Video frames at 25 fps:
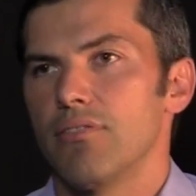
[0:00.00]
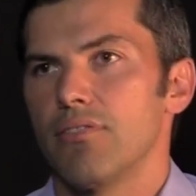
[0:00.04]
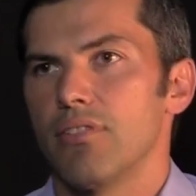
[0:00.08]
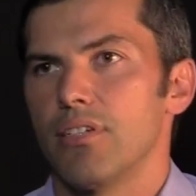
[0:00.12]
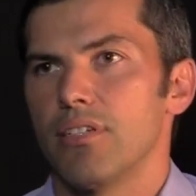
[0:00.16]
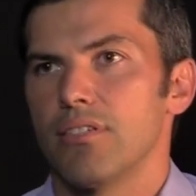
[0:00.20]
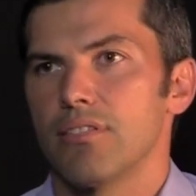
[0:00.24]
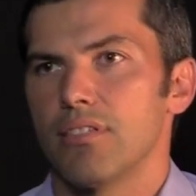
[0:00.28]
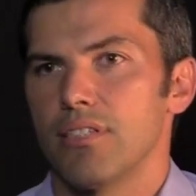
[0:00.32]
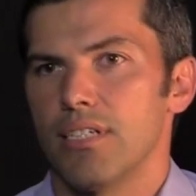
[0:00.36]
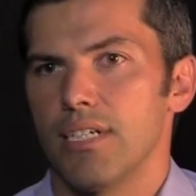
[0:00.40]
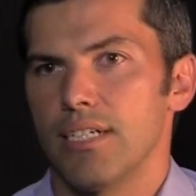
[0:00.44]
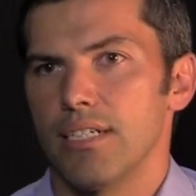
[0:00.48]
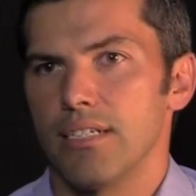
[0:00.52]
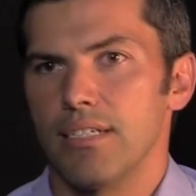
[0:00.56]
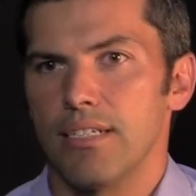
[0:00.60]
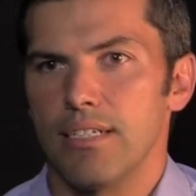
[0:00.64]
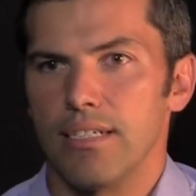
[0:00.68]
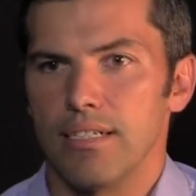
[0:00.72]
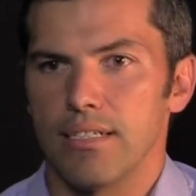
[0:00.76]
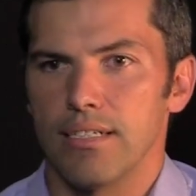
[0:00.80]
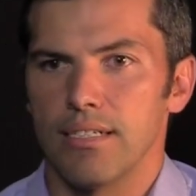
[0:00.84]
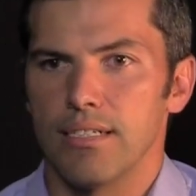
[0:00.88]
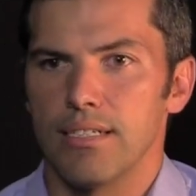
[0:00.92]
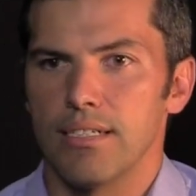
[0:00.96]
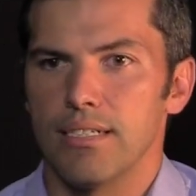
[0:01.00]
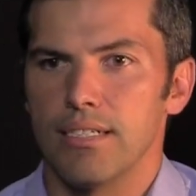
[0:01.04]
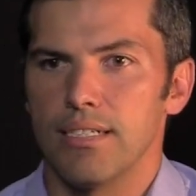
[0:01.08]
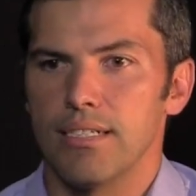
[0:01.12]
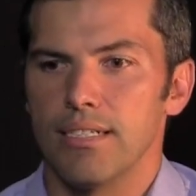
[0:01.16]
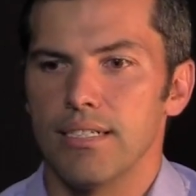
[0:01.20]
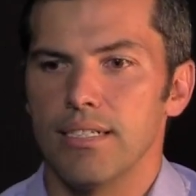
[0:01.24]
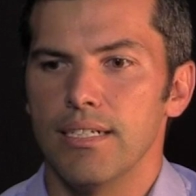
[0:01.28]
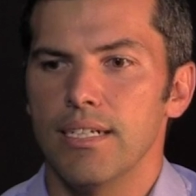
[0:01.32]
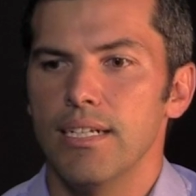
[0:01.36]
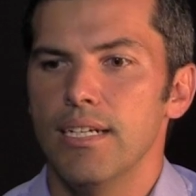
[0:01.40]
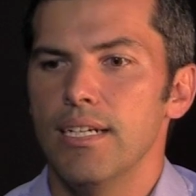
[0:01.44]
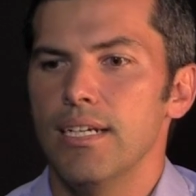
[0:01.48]
things like
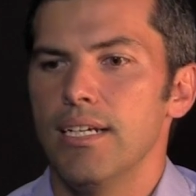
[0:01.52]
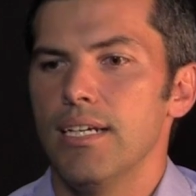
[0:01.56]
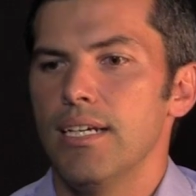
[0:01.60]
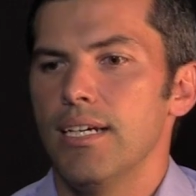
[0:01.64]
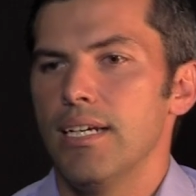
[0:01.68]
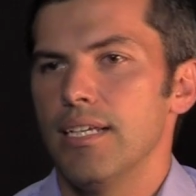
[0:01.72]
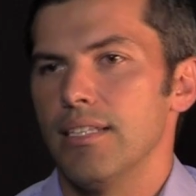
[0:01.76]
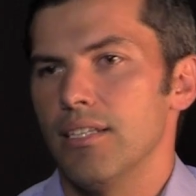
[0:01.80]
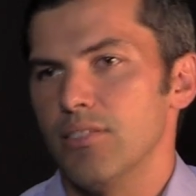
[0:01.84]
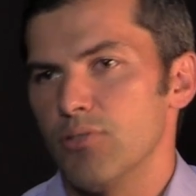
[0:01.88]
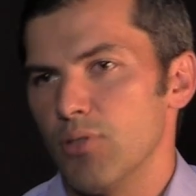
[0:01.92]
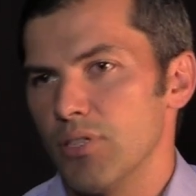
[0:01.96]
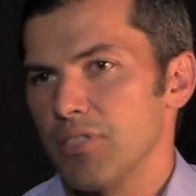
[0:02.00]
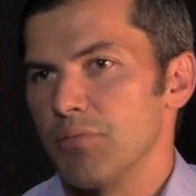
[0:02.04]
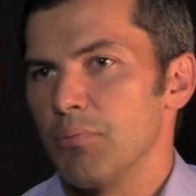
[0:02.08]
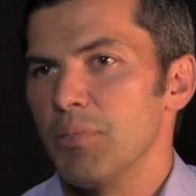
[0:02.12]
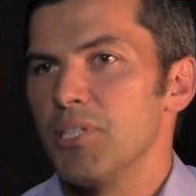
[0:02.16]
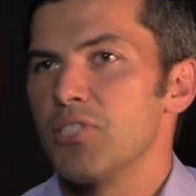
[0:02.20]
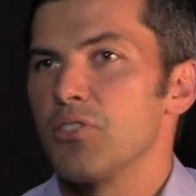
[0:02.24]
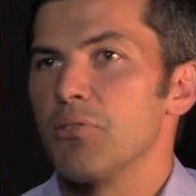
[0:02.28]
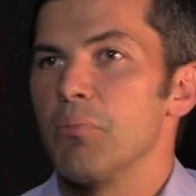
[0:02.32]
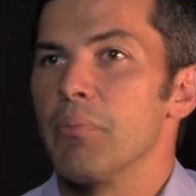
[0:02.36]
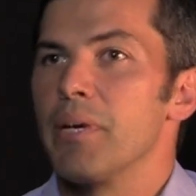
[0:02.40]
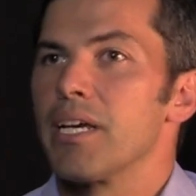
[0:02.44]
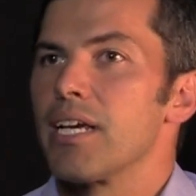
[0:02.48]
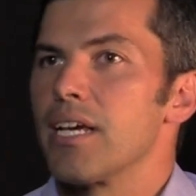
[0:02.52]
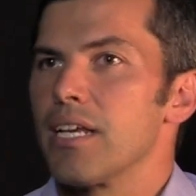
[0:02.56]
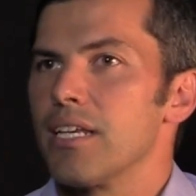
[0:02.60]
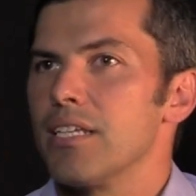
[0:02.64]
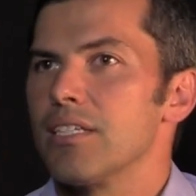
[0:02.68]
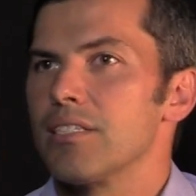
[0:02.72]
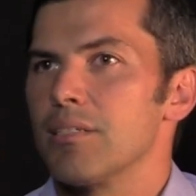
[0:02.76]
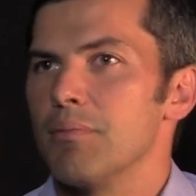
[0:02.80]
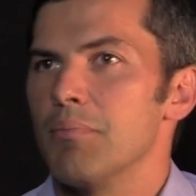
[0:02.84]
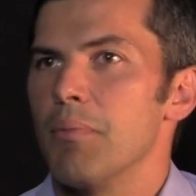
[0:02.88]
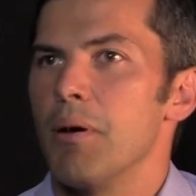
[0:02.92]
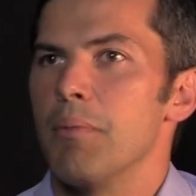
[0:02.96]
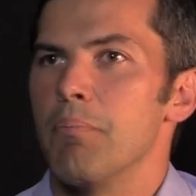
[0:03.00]
the transmission
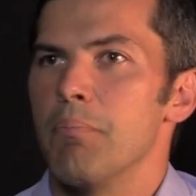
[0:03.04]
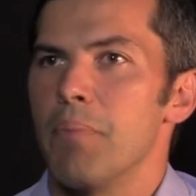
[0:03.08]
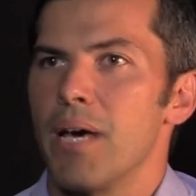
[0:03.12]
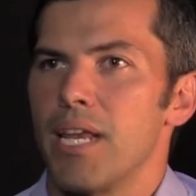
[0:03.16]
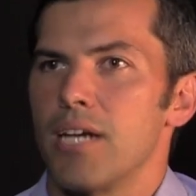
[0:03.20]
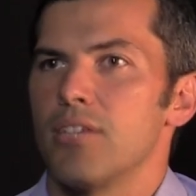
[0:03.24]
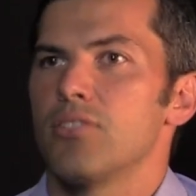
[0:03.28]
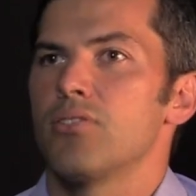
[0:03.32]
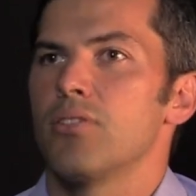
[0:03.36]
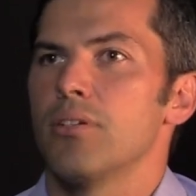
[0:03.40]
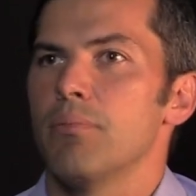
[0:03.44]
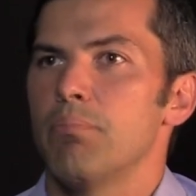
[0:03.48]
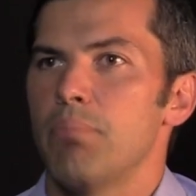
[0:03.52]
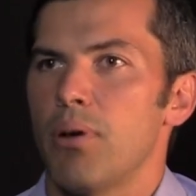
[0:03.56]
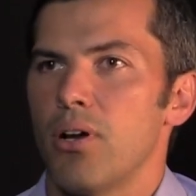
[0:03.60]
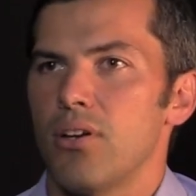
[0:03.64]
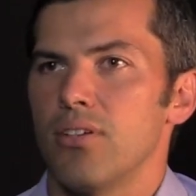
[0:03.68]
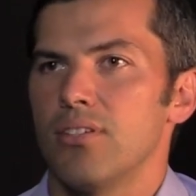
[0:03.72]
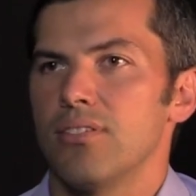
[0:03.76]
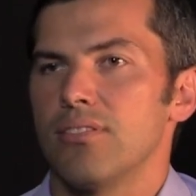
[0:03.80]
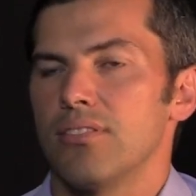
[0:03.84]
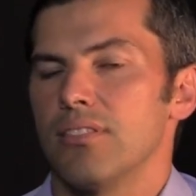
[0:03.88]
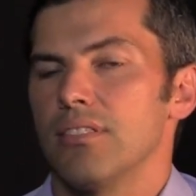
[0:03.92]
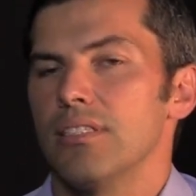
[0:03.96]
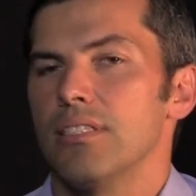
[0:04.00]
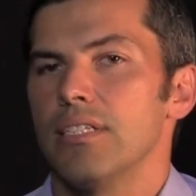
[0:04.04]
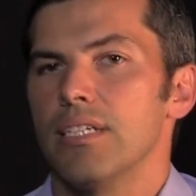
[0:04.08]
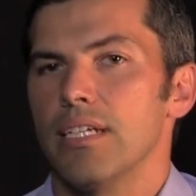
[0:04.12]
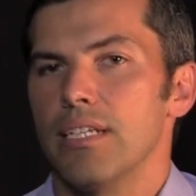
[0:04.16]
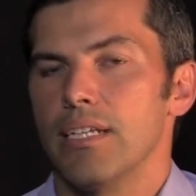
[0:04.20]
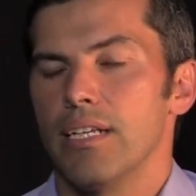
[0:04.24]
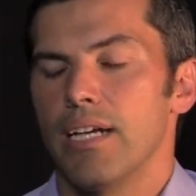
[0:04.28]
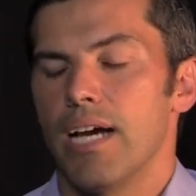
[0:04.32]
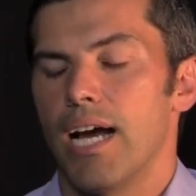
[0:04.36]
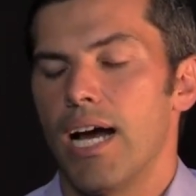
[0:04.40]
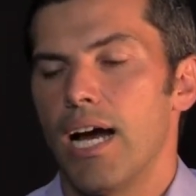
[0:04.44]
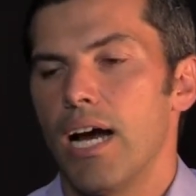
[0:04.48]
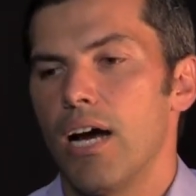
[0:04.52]
mechanism and monetary policy and
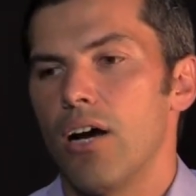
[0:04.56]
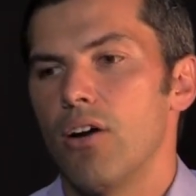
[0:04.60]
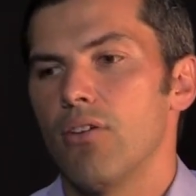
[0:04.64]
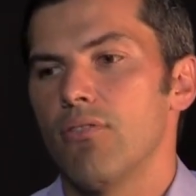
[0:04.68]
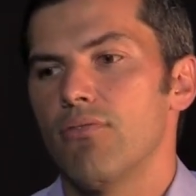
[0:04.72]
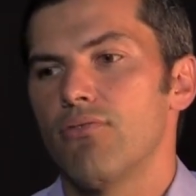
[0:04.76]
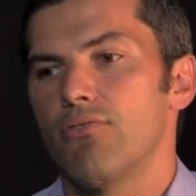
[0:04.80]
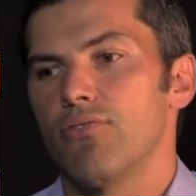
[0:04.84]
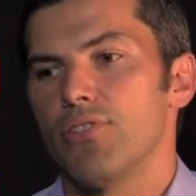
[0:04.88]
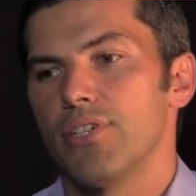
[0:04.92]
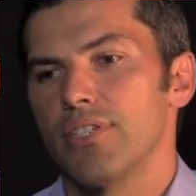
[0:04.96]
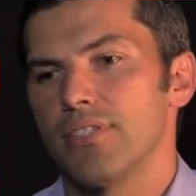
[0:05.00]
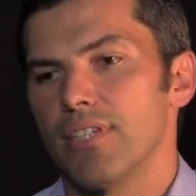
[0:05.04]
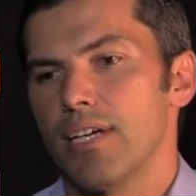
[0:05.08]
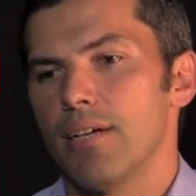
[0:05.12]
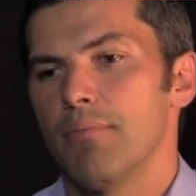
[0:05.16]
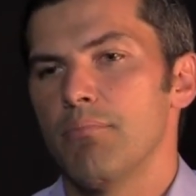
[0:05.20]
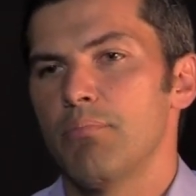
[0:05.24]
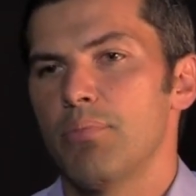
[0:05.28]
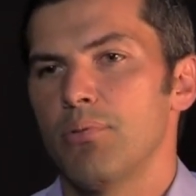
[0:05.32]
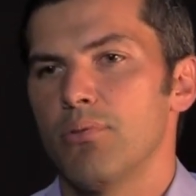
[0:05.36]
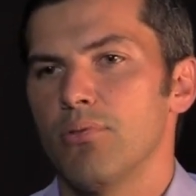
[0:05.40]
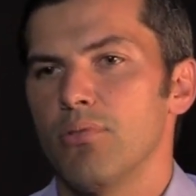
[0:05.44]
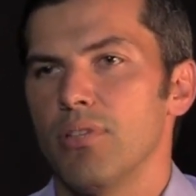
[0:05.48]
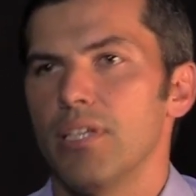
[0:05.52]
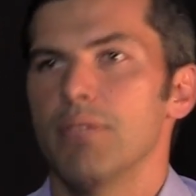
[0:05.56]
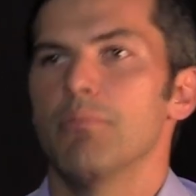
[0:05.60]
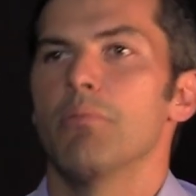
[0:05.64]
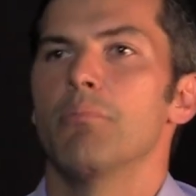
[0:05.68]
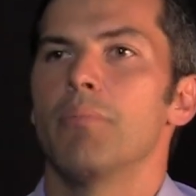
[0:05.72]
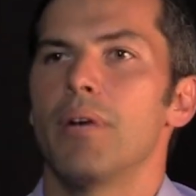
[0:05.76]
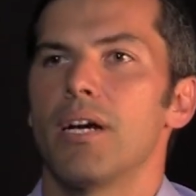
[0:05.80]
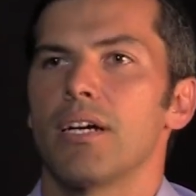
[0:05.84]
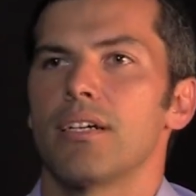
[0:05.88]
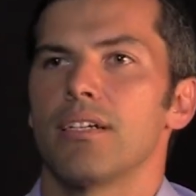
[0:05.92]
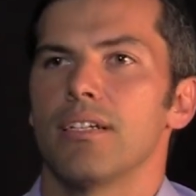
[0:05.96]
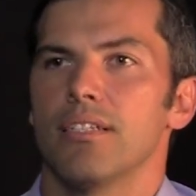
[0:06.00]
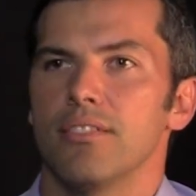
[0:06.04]
how, for example, labor
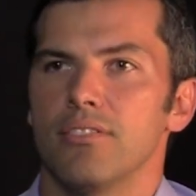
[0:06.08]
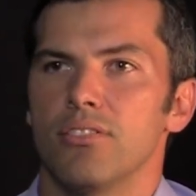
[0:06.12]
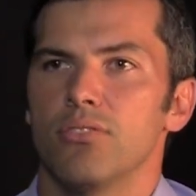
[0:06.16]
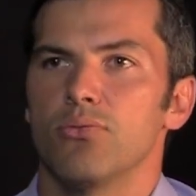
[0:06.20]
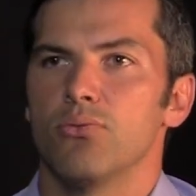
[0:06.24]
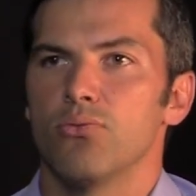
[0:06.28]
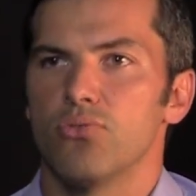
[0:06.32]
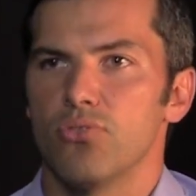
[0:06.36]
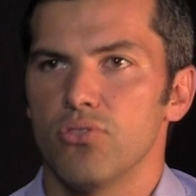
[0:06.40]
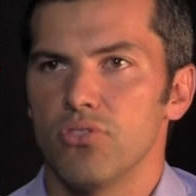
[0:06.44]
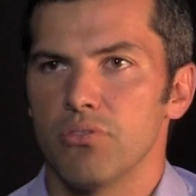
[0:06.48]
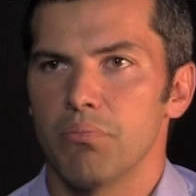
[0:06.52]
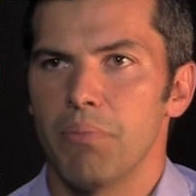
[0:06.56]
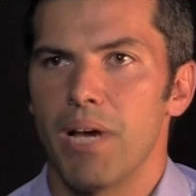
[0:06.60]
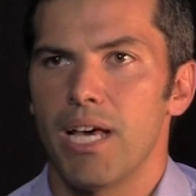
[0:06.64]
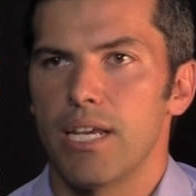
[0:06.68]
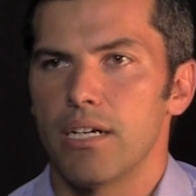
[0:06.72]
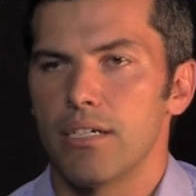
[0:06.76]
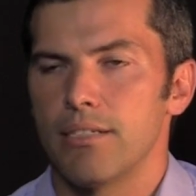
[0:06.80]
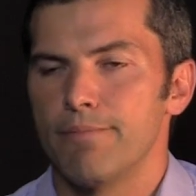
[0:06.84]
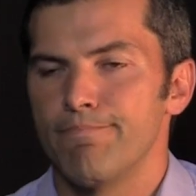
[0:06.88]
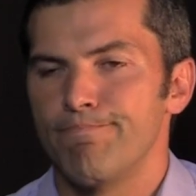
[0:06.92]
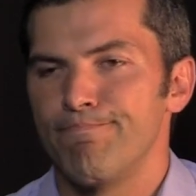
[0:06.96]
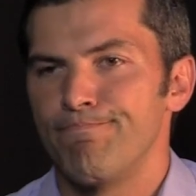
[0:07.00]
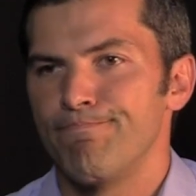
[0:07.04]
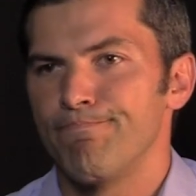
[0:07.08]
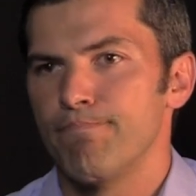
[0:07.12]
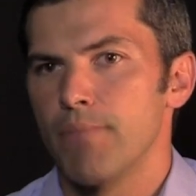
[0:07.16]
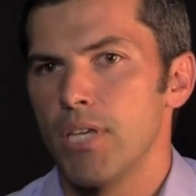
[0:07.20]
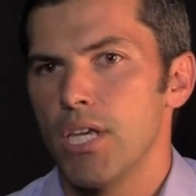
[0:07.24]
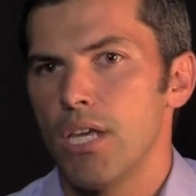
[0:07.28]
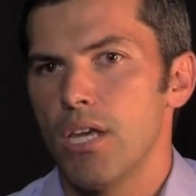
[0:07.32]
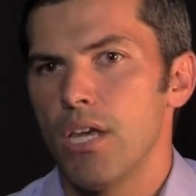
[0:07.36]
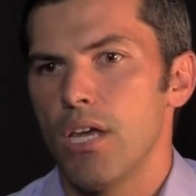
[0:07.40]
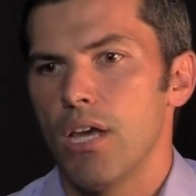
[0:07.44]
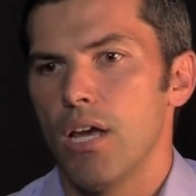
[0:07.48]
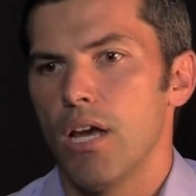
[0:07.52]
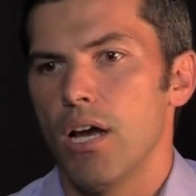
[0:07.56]
market institutions matter.
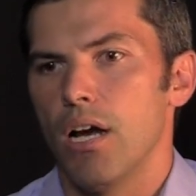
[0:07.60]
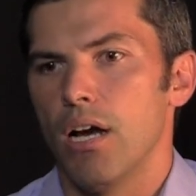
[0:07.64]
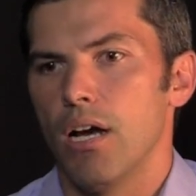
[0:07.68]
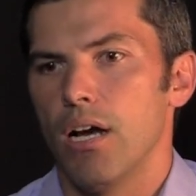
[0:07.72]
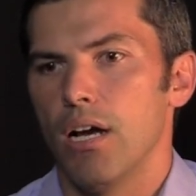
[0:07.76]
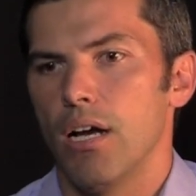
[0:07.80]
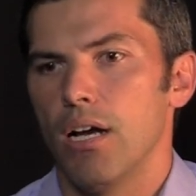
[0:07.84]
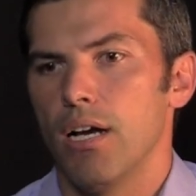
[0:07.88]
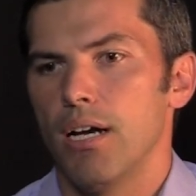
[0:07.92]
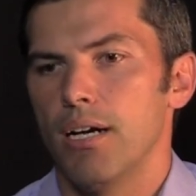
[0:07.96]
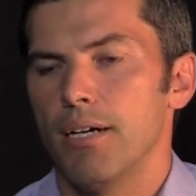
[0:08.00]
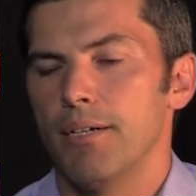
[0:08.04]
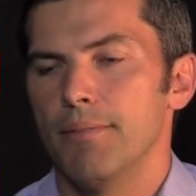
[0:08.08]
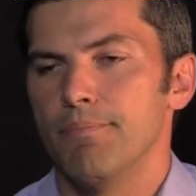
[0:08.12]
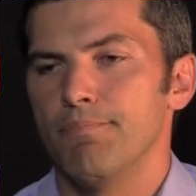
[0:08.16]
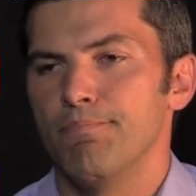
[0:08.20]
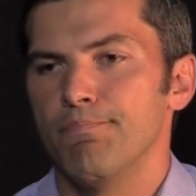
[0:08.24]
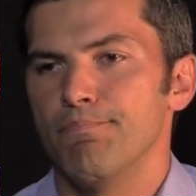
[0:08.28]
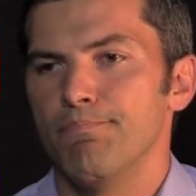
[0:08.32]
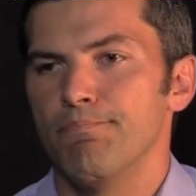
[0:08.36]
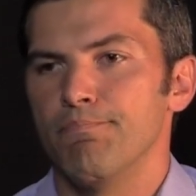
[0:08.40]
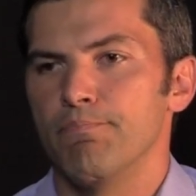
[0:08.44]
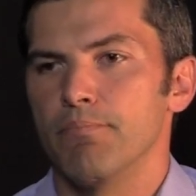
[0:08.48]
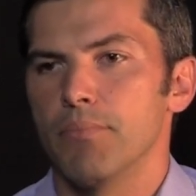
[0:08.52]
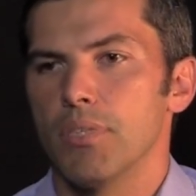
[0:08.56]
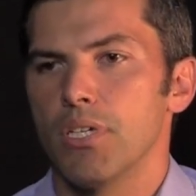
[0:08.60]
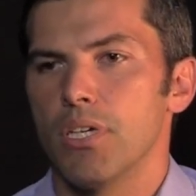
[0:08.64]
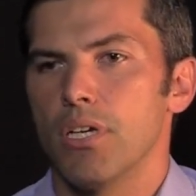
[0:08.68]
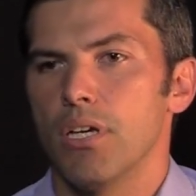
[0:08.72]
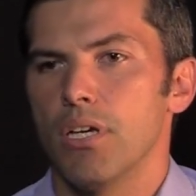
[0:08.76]
I'm